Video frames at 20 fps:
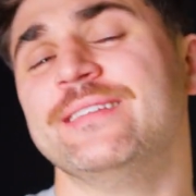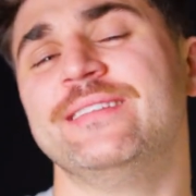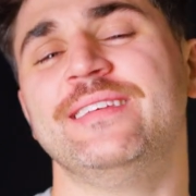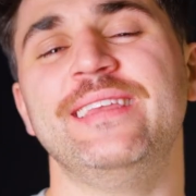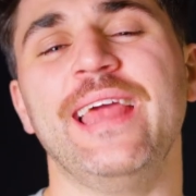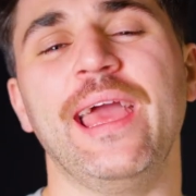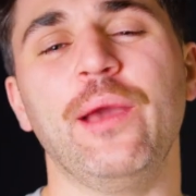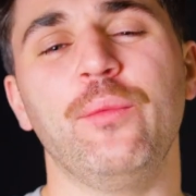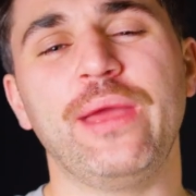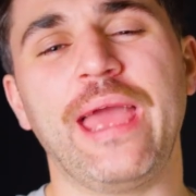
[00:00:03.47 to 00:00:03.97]

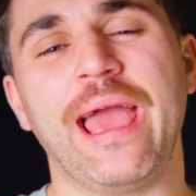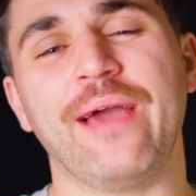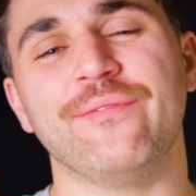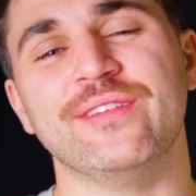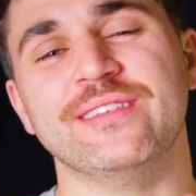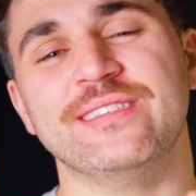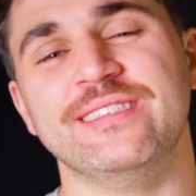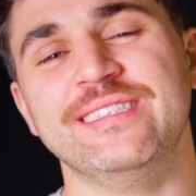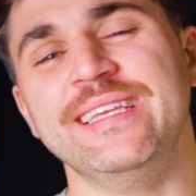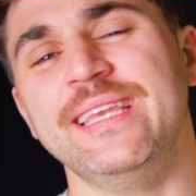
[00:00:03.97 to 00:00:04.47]
Today we have the
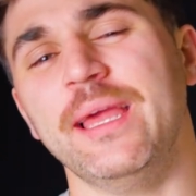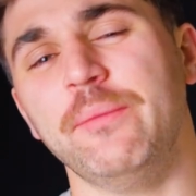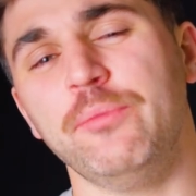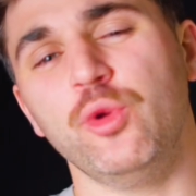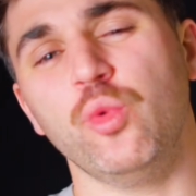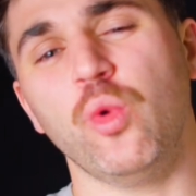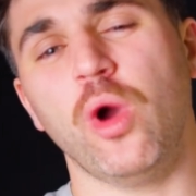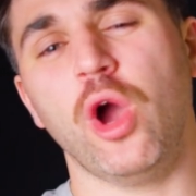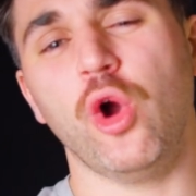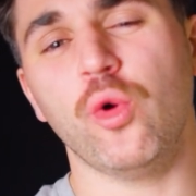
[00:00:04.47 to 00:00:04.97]

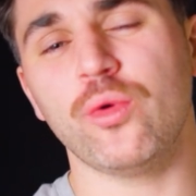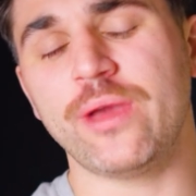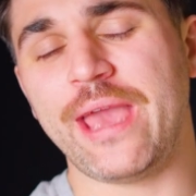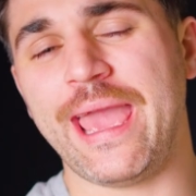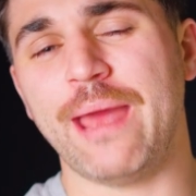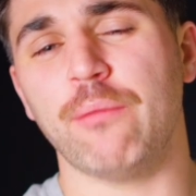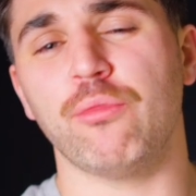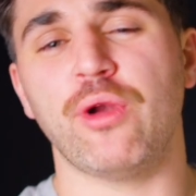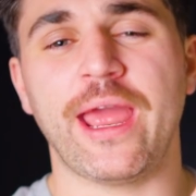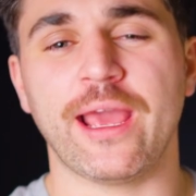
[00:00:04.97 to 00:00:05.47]
ZWO
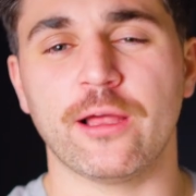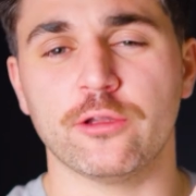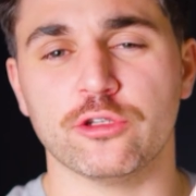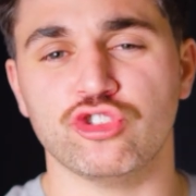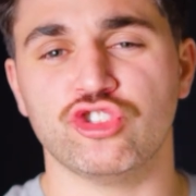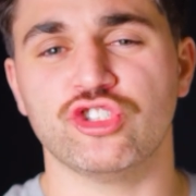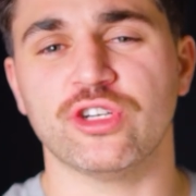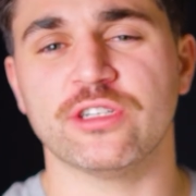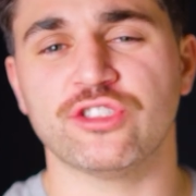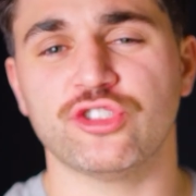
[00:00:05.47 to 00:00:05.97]
Camera Angle
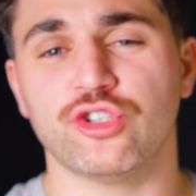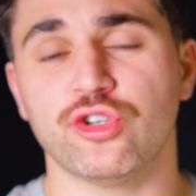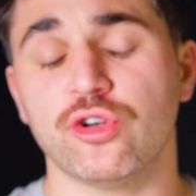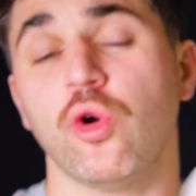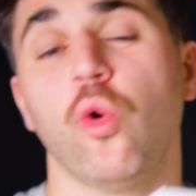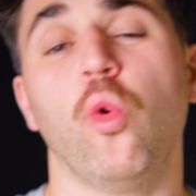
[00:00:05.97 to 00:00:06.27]
Adjuster,